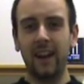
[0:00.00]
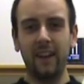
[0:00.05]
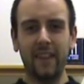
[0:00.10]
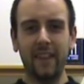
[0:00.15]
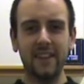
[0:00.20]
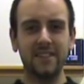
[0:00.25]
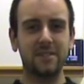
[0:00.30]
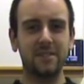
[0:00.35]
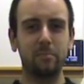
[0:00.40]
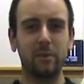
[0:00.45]
And
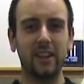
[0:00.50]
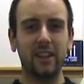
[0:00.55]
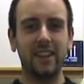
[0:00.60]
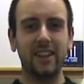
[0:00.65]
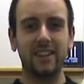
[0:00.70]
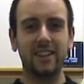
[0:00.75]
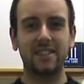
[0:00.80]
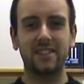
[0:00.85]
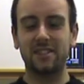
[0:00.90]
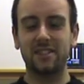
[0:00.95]
that's
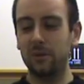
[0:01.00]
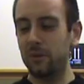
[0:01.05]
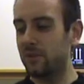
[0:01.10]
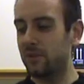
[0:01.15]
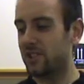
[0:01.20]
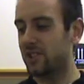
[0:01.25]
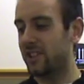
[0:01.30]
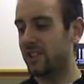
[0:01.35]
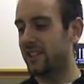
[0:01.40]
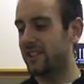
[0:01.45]
bloody
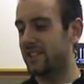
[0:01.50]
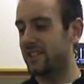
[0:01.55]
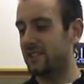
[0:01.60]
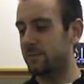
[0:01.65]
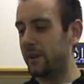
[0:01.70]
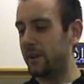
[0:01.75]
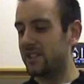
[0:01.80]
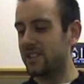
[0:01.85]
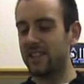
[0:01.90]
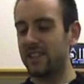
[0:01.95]
extortionate,
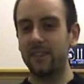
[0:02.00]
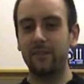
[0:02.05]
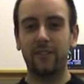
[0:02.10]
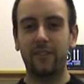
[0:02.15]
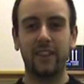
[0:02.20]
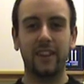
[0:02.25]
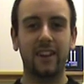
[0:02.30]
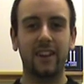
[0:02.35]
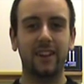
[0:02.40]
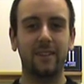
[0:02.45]
especially
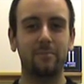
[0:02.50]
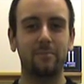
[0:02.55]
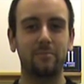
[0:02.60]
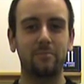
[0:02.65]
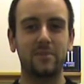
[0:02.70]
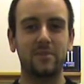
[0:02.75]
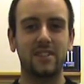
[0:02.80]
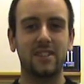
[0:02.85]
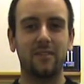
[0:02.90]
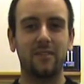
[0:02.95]
for the
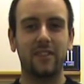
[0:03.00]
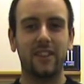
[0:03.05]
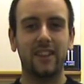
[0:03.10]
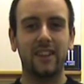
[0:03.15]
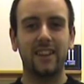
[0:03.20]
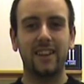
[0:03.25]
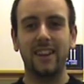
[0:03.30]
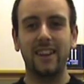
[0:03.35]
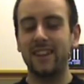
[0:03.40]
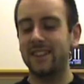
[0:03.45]
stuff
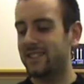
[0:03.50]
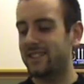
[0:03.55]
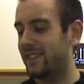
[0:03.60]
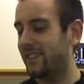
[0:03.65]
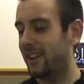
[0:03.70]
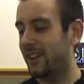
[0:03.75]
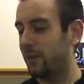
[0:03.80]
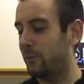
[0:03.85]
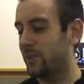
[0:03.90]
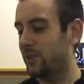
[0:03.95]
that it is,
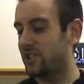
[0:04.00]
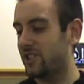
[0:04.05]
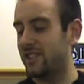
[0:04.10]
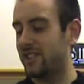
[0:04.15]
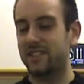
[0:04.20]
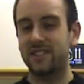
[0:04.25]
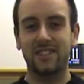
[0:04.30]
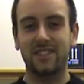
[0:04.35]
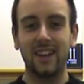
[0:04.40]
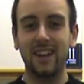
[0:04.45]
you know, which
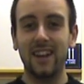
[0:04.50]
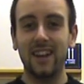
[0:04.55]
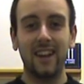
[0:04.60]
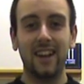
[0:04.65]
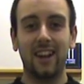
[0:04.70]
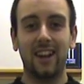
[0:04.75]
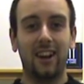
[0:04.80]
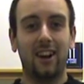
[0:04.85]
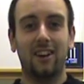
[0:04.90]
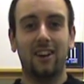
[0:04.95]
is
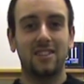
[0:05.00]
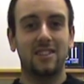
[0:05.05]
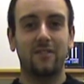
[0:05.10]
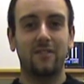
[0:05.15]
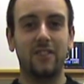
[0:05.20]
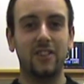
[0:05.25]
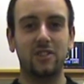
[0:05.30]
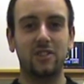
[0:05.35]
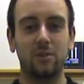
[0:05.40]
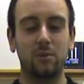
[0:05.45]

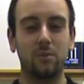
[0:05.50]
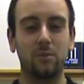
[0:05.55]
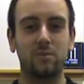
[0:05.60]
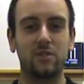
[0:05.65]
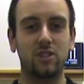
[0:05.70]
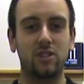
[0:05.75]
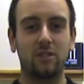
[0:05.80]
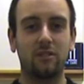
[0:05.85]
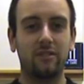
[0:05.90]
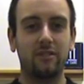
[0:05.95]
artificial,
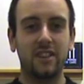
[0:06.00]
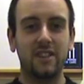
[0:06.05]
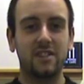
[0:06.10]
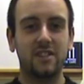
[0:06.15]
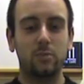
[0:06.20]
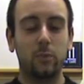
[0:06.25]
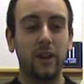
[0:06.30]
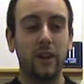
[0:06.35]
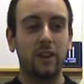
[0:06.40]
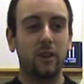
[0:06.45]
sugary,
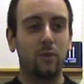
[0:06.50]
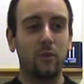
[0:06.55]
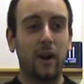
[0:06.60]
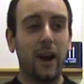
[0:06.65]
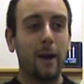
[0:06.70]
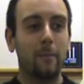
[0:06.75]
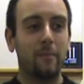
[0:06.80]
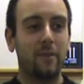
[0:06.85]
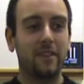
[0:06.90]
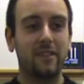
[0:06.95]
sweet
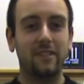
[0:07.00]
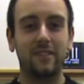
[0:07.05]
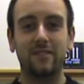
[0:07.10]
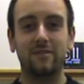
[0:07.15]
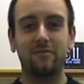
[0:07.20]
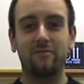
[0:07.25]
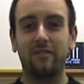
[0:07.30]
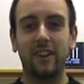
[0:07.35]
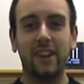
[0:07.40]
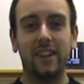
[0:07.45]
crap, and
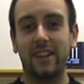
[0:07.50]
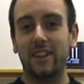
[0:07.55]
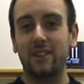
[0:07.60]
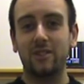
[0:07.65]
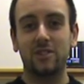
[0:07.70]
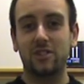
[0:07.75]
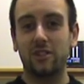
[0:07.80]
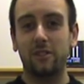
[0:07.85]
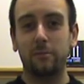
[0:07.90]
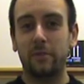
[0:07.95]
really
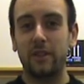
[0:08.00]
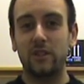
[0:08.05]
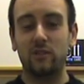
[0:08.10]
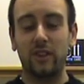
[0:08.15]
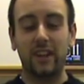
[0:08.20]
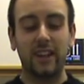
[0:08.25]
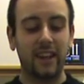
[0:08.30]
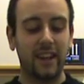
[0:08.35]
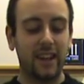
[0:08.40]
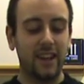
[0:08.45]
you shouldn't be
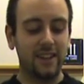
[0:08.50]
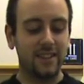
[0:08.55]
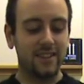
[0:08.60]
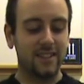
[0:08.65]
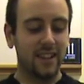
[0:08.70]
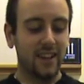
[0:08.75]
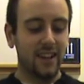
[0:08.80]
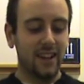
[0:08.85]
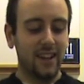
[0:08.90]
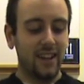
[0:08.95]
drinking
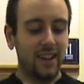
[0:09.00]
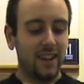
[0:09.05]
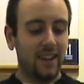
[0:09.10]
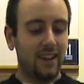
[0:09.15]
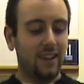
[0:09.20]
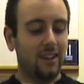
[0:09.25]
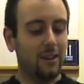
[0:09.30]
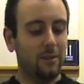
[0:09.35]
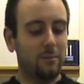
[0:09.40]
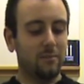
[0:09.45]
it.
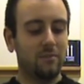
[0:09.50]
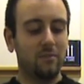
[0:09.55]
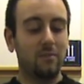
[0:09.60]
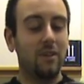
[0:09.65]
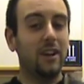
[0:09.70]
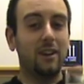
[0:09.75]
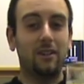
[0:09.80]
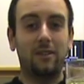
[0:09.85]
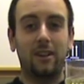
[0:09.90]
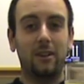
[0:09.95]
Um,
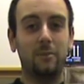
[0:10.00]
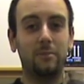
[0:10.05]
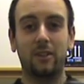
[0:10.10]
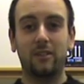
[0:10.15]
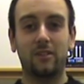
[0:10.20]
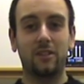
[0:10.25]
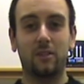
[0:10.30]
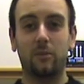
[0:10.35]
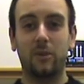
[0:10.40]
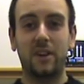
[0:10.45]
well, I'm
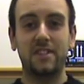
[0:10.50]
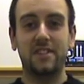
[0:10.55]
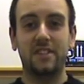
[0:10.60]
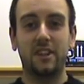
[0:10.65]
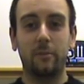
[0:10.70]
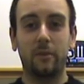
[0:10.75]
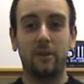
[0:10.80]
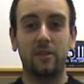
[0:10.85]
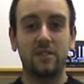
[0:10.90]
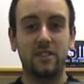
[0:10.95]
not going to waste
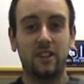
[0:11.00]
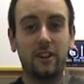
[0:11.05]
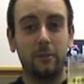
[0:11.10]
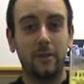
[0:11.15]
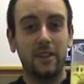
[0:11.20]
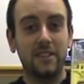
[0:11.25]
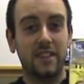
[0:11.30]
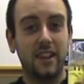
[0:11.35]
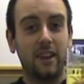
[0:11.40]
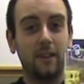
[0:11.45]
any more
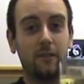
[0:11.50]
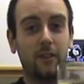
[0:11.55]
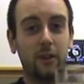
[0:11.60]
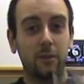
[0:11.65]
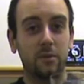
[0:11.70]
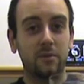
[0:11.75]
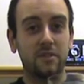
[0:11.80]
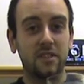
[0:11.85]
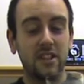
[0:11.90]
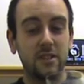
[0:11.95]
time. Let's get a
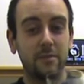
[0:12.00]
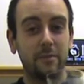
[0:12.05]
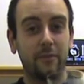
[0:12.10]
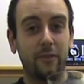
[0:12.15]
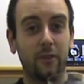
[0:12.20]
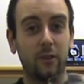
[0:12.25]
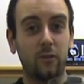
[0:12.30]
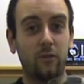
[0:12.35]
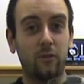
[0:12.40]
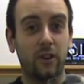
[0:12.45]
final taste
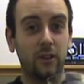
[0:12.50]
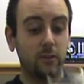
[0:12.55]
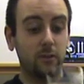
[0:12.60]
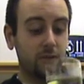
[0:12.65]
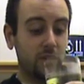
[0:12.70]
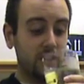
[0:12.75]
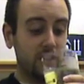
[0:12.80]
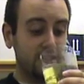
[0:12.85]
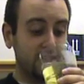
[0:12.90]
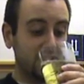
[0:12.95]
before the final
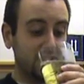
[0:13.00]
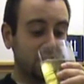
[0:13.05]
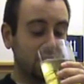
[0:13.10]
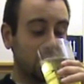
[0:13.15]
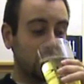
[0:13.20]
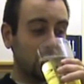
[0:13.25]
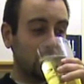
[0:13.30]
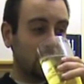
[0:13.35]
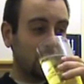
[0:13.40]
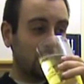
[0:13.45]

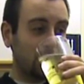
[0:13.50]
verdict.